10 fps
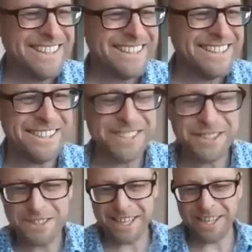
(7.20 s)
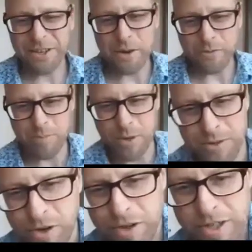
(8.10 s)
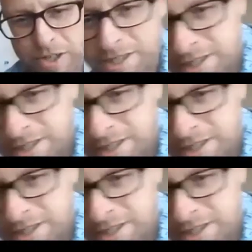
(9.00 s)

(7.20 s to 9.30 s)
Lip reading: Good. Hello, everybody. Very nice to